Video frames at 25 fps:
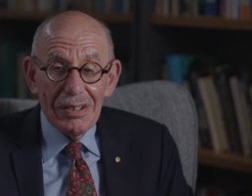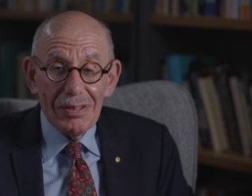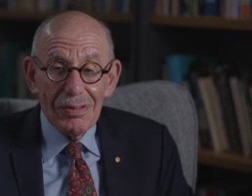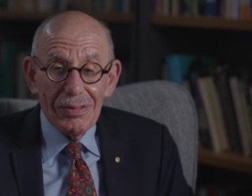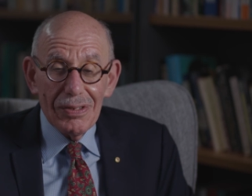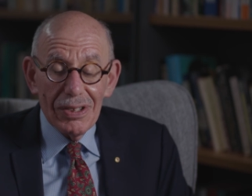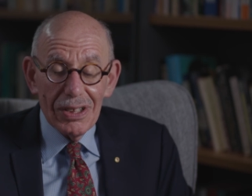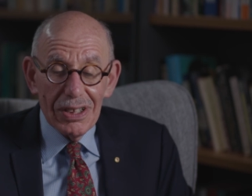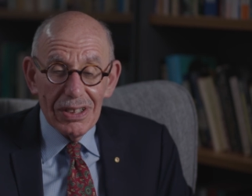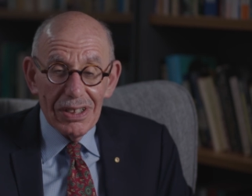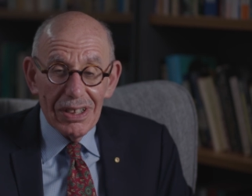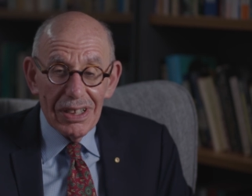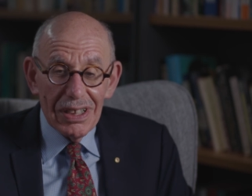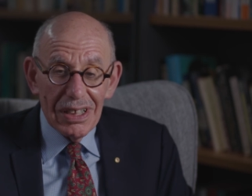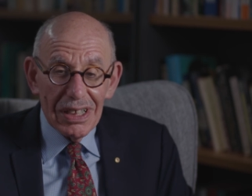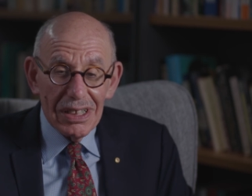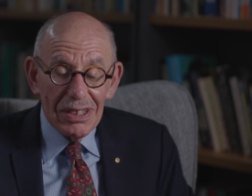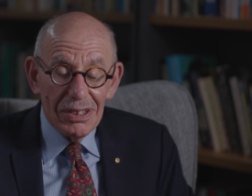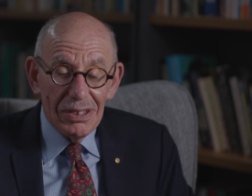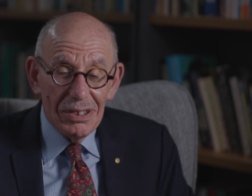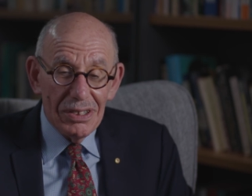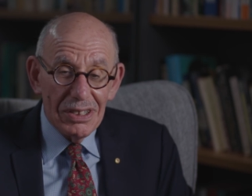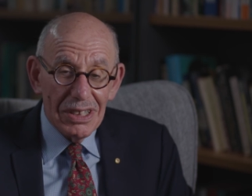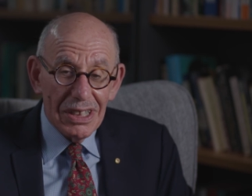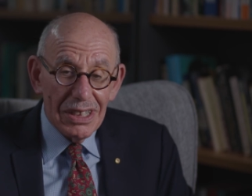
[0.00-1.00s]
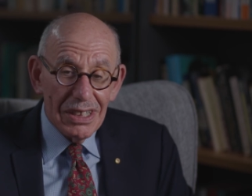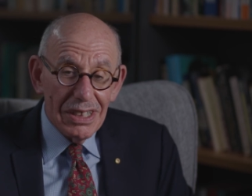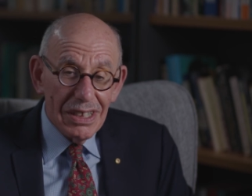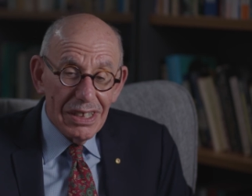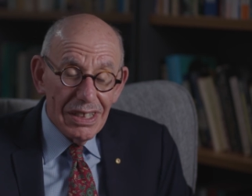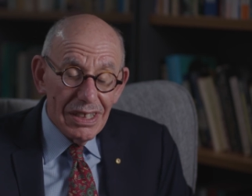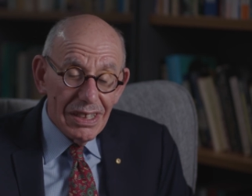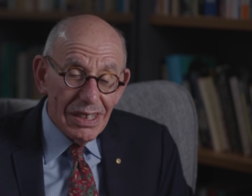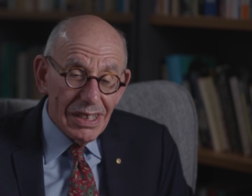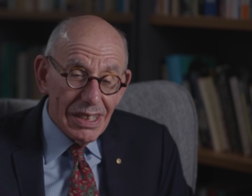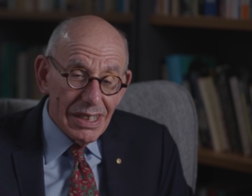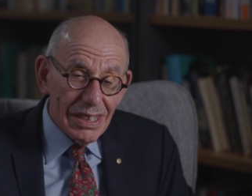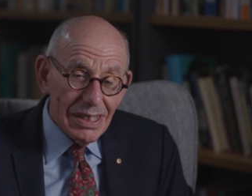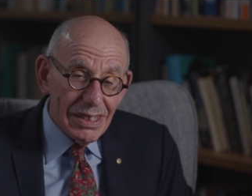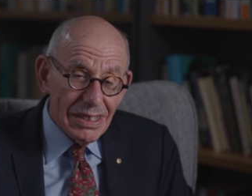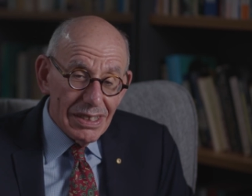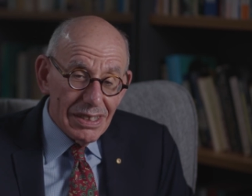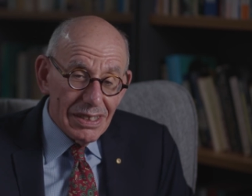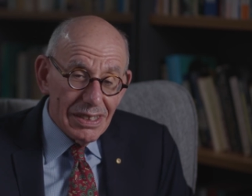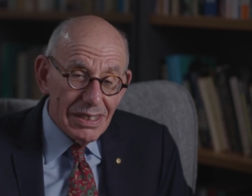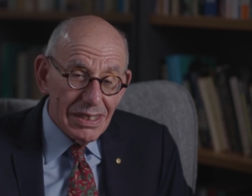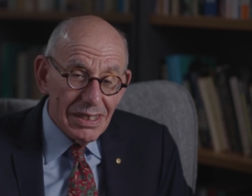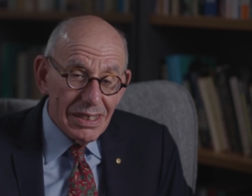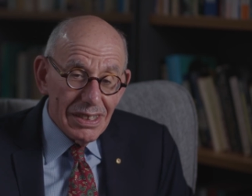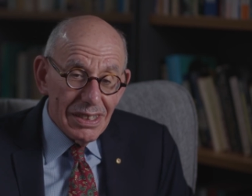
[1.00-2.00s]
fill the lacunae
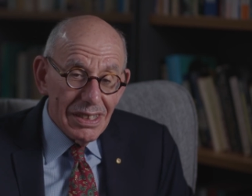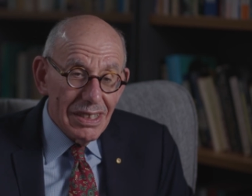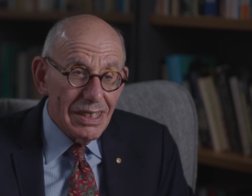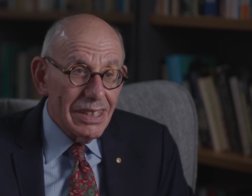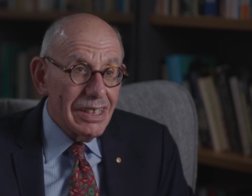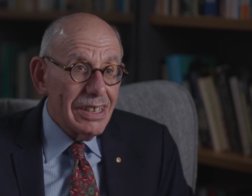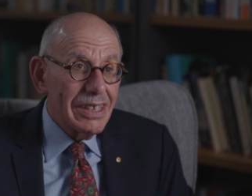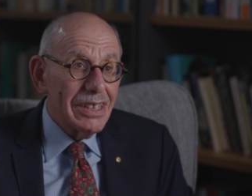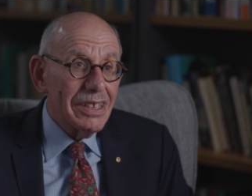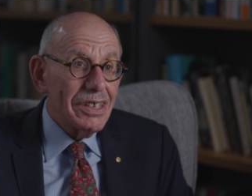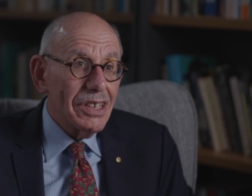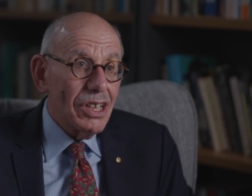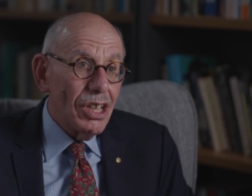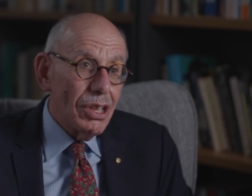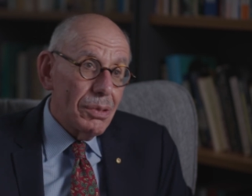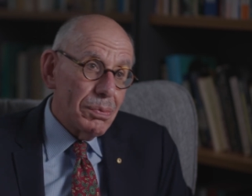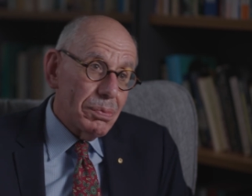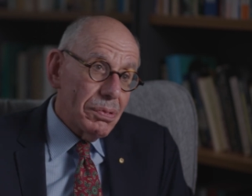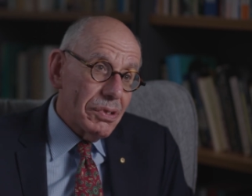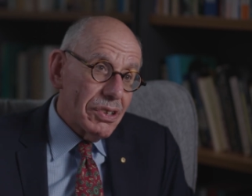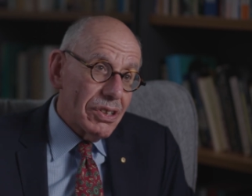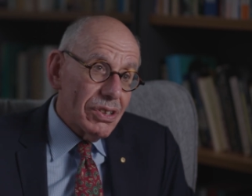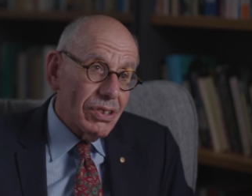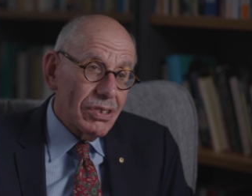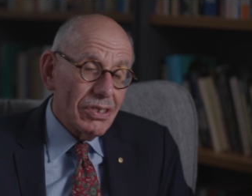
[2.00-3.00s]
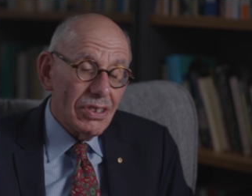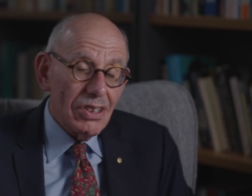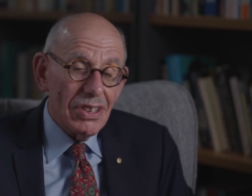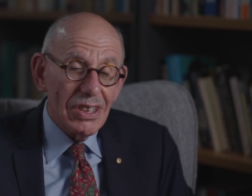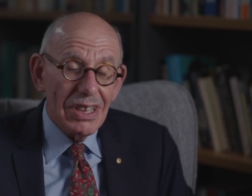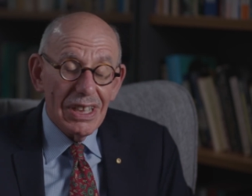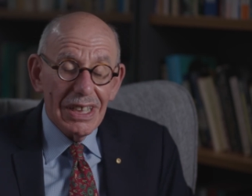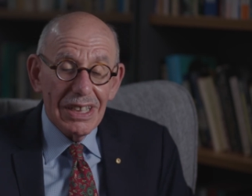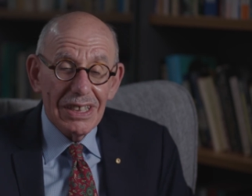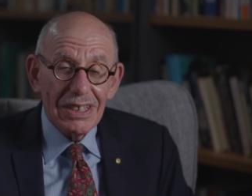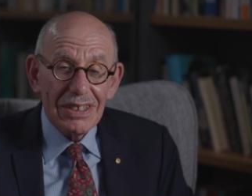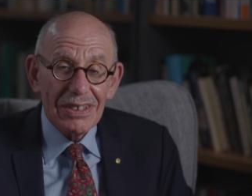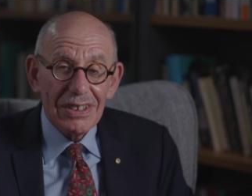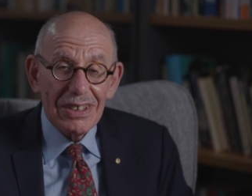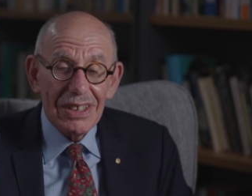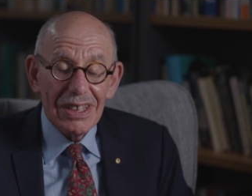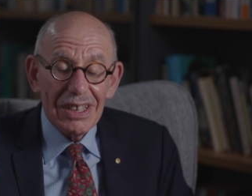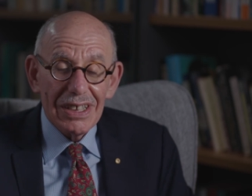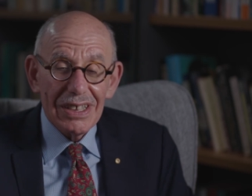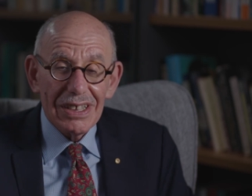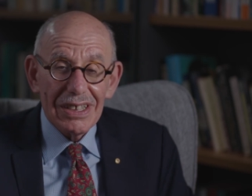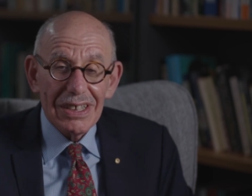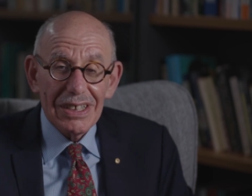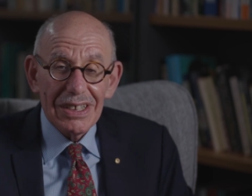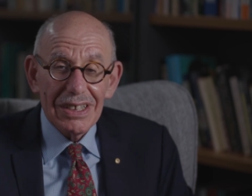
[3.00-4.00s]
and cope with all the things
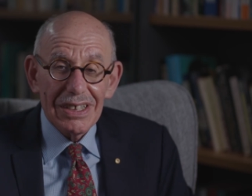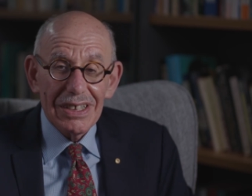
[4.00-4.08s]
that